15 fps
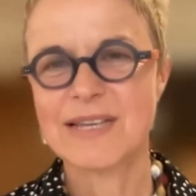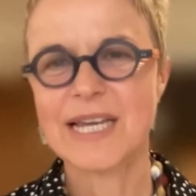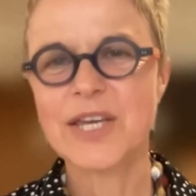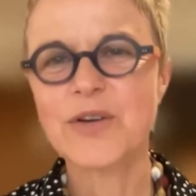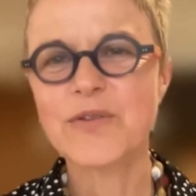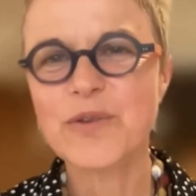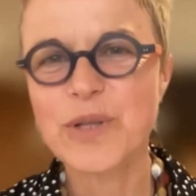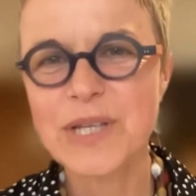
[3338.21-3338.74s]

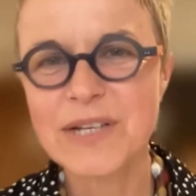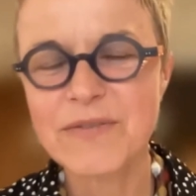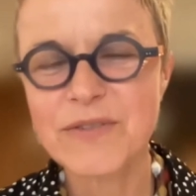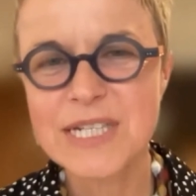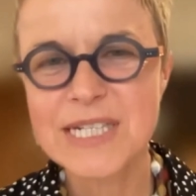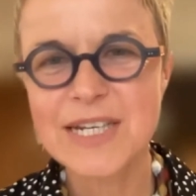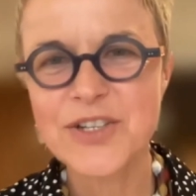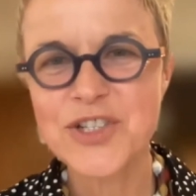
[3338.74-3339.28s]
Thank you for the
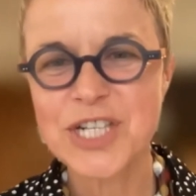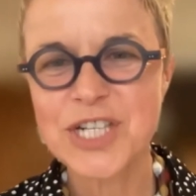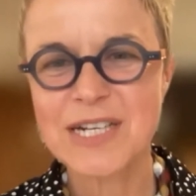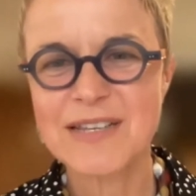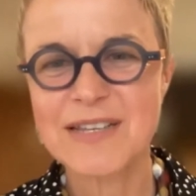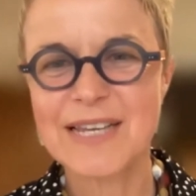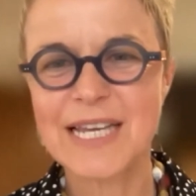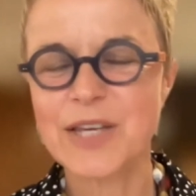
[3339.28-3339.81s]

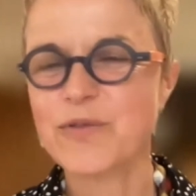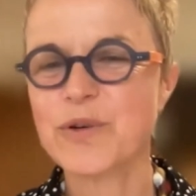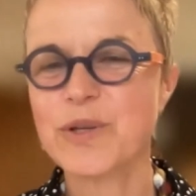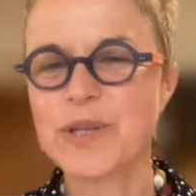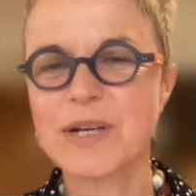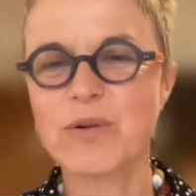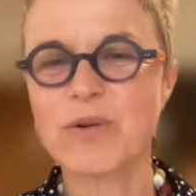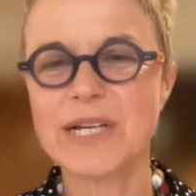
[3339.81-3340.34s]
invitation. Thank you
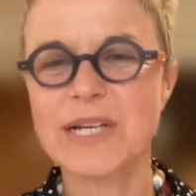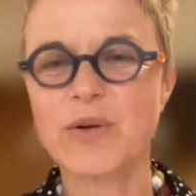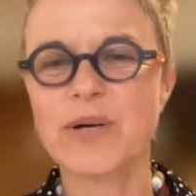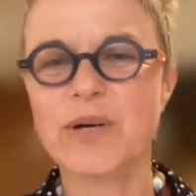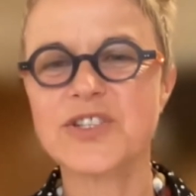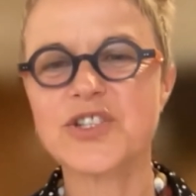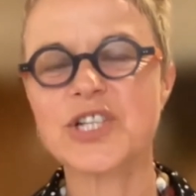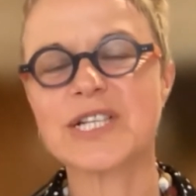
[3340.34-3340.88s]
for the great
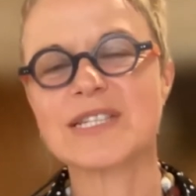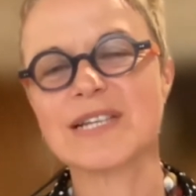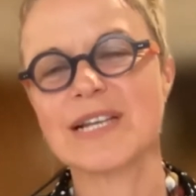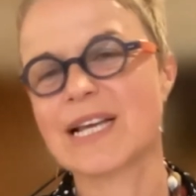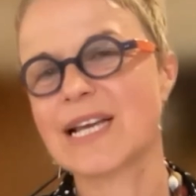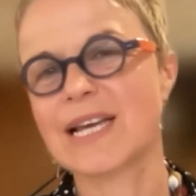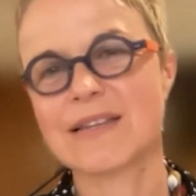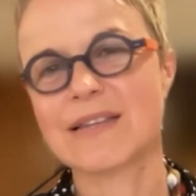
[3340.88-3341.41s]
questions.
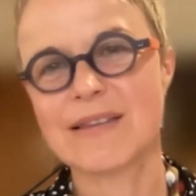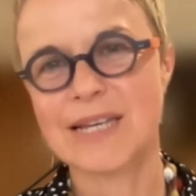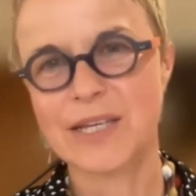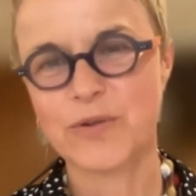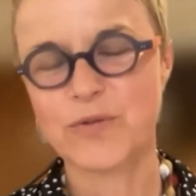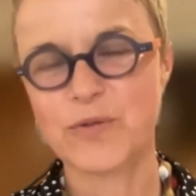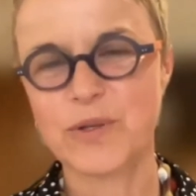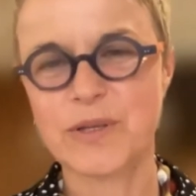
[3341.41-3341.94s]
And again,
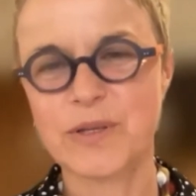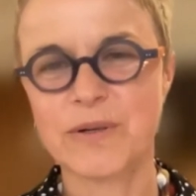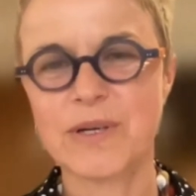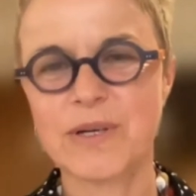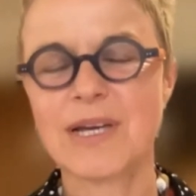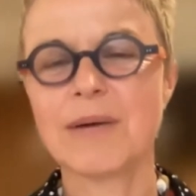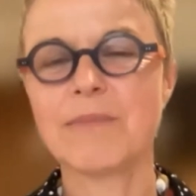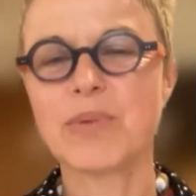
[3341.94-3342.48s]
thank you for the
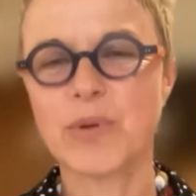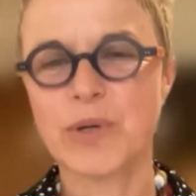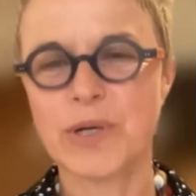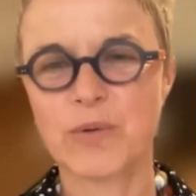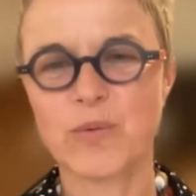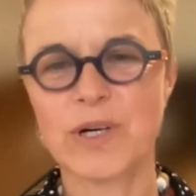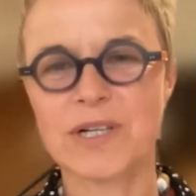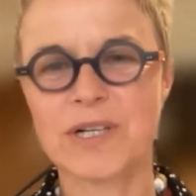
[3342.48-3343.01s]

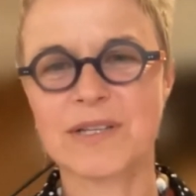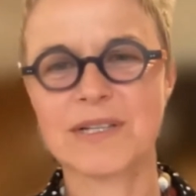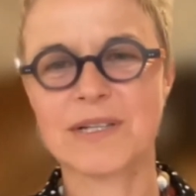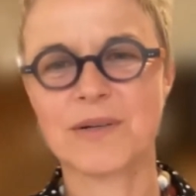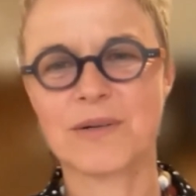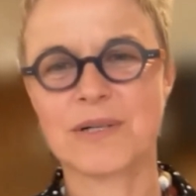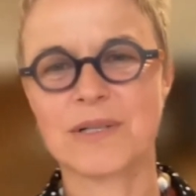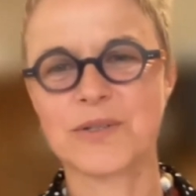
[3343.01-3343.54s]
important work that
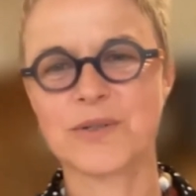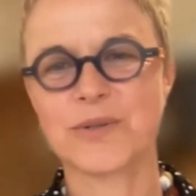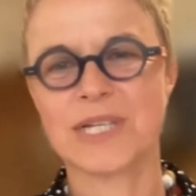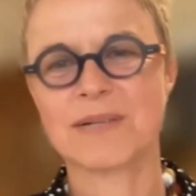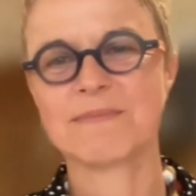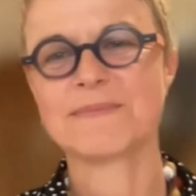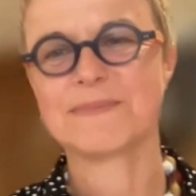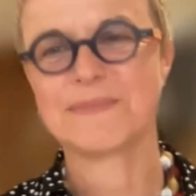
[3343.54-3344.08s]
you're all doing.